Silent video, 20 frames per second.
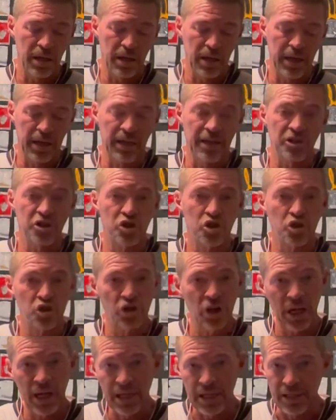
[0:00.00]
in
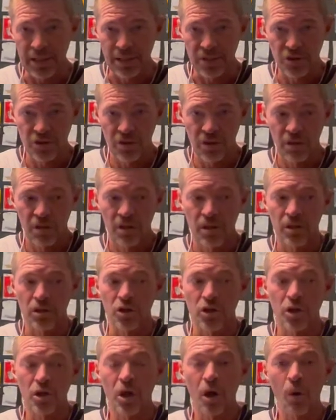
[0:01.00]
exchange,
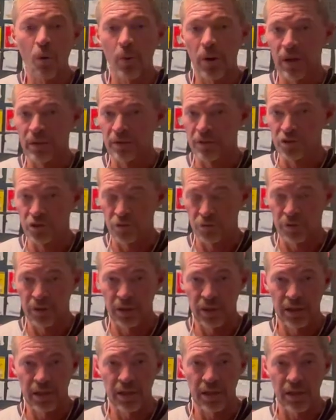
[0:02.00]
knowing that you're
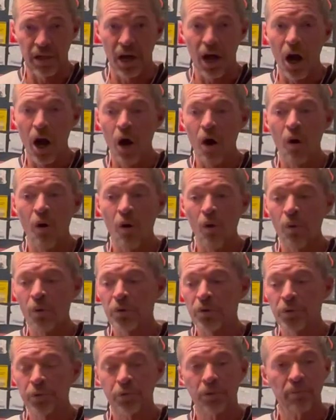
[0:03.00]
going to get
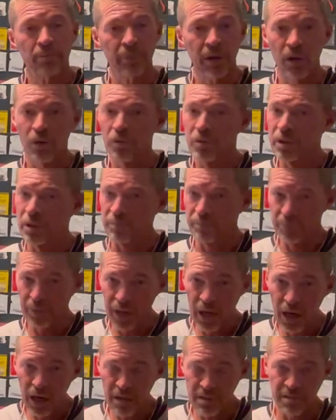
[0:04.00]
all your bow can
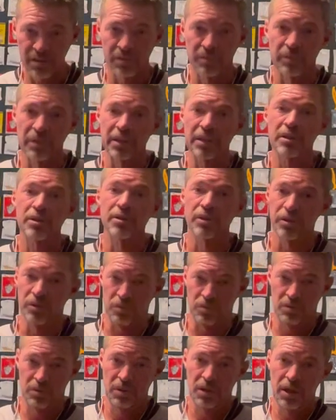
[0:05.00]
possibly do
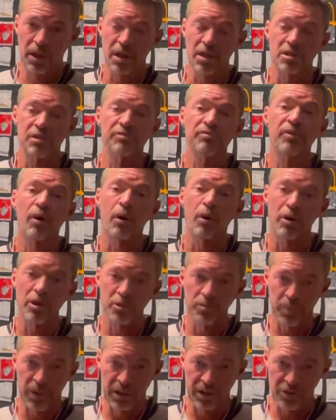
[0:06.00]
as far as
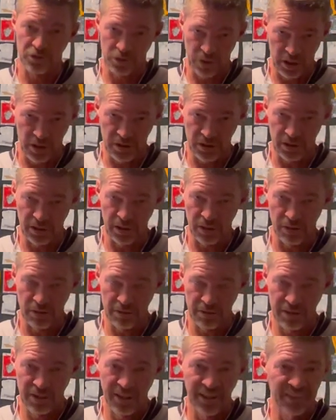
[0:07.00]
penetration
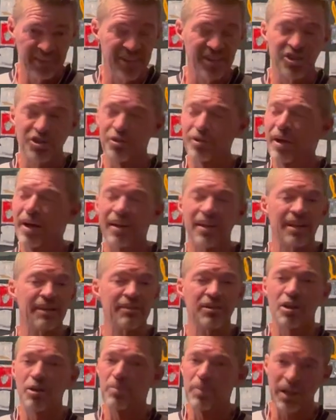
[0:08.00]
goes, that you're not
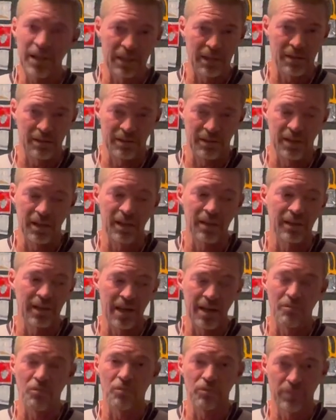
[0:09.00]
giving up anything in
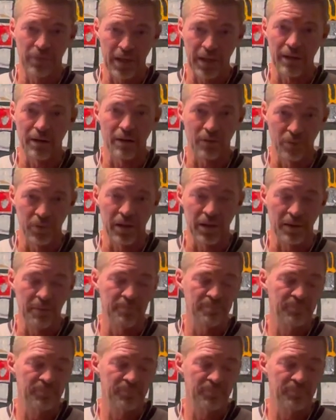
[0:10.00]
that, that arena.